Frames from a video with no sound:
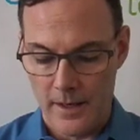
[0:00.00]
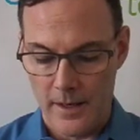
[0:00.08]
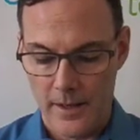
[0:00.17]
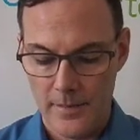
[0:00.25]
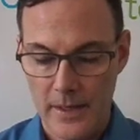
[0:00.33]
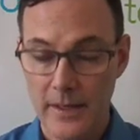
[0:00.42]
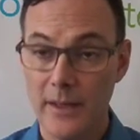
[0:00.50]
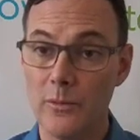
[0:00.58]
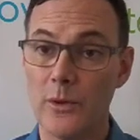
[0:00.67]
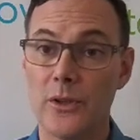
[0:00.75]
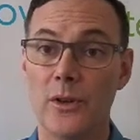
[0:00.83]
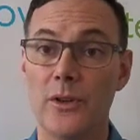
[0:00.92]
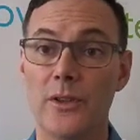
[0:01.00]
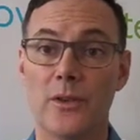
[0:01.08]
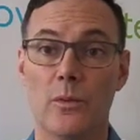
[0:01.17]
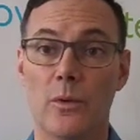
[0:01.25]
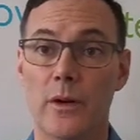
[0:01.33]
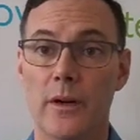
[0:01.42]
and then return you
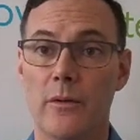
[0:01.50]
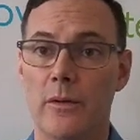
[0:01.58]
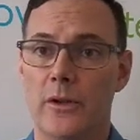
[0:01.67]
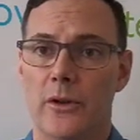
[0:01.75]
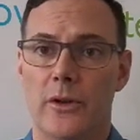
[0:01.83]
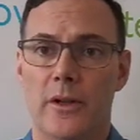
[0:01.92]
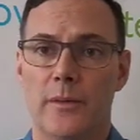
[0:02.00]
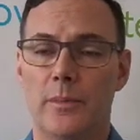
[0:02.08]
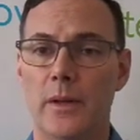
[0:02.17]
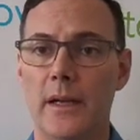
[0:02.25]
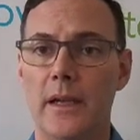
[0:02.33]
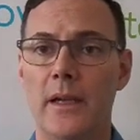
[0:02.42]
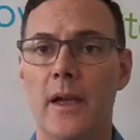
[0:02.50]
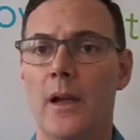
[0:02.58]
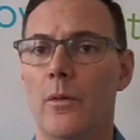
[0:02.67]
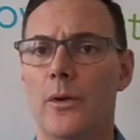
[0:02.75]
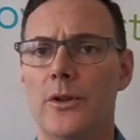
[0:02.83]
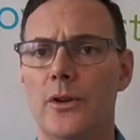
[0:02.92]
to work, return you to play,
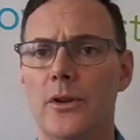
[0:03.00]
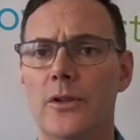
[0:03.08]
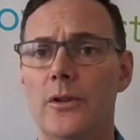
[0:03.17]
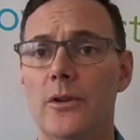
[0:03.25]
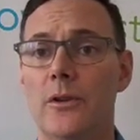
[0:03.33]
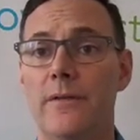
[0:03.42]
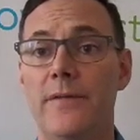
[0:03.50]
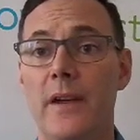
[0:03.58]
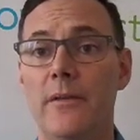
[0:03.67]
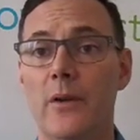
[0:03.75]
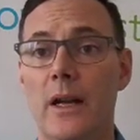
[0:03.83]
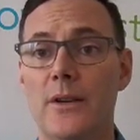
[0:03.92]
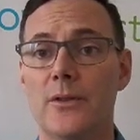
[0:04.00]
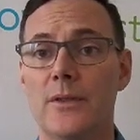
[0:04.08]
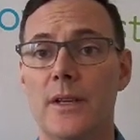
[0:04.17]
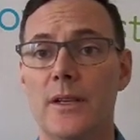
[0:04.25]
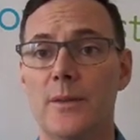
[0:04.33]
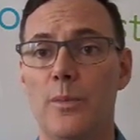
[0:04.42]
return you to your favorite
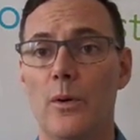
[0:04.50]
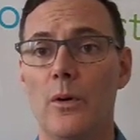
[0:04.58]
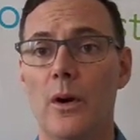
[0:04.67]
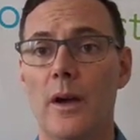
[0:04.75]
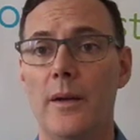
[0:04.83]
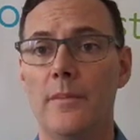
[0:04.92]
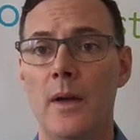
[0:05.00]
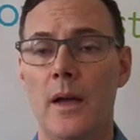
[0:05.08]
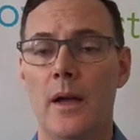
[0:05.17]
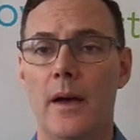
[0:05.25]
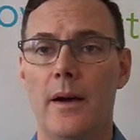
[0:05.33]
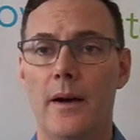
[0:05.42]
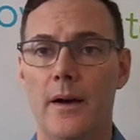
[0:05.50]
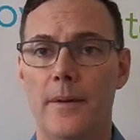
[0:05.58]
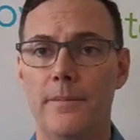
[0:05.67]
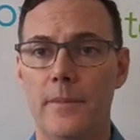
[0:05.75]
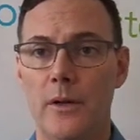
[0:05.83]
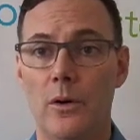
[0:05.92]
exercise program,
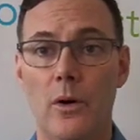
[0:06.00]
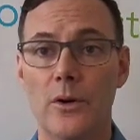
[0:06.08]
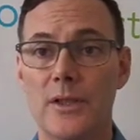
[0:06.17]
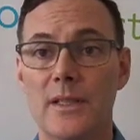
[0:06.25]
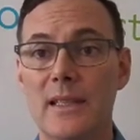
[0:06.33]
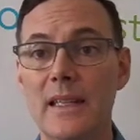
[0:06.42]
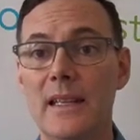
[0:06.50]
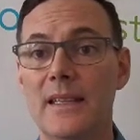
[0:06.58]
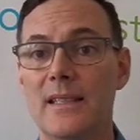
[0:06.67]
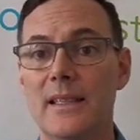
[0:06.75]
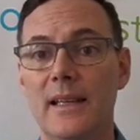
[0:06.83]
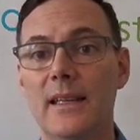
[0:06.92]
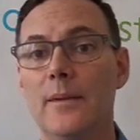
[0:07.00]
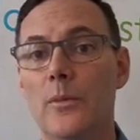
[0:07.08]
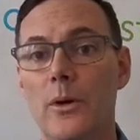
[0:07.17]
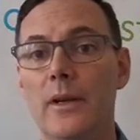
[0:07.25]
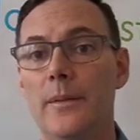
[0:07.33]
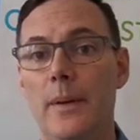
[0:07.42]
or just lead a slightly
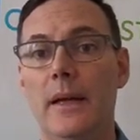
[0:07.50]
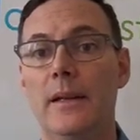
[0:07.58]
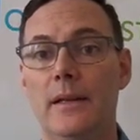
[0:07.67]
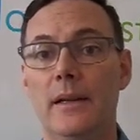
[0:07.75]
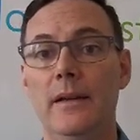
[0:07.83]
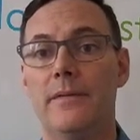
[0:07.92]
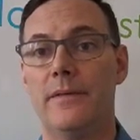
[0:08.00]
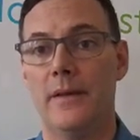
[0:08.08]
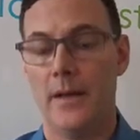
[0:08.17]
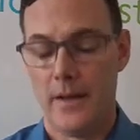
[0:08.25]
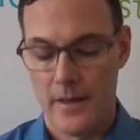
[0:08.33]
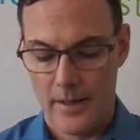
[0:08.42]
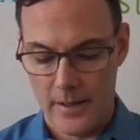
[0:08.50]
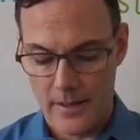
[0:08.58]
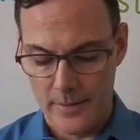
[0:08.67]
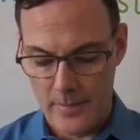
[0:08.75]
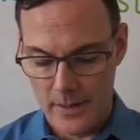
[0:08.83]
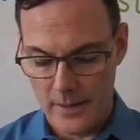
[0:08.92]
more independent life,
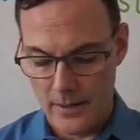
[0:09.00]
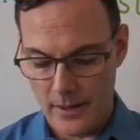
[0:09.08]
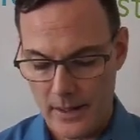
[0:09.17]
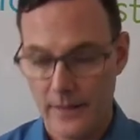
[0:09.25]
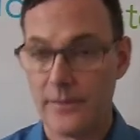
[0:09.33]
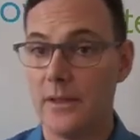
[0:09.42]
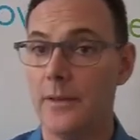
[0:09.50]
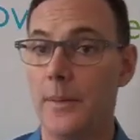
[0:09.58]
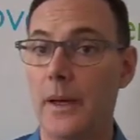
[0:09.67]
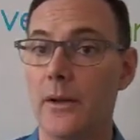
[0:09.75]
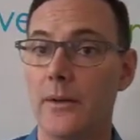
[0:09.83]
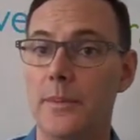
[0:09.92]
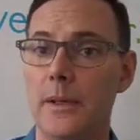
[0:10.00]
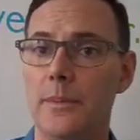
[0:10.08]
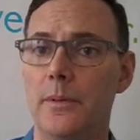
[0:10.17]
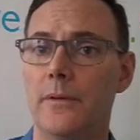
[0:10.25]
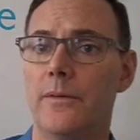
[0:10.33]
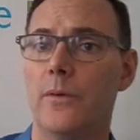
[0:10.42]
and not have to depend on
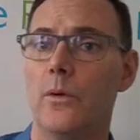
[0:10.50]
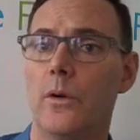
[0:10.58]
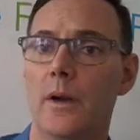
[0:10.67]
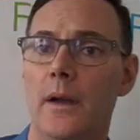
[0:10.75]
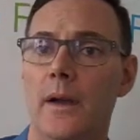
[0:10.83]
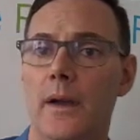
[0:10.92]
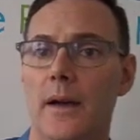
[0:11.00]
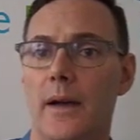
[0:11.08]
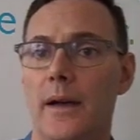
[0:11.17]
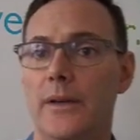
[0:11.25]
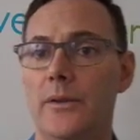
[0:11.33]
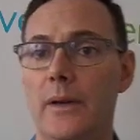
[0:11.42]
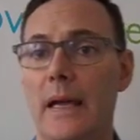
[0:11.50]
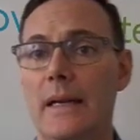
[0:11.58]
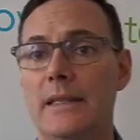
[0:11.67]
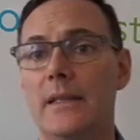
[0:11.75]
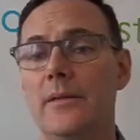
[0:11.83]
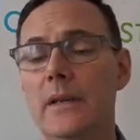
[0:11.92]
people for doing
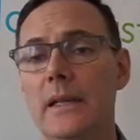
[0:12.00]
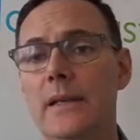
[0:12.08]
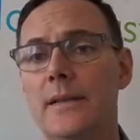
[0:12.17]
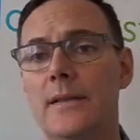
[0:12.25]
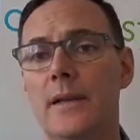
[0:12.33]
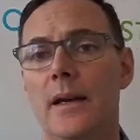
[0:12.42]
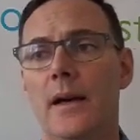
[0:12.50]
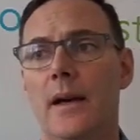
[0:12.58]
activities,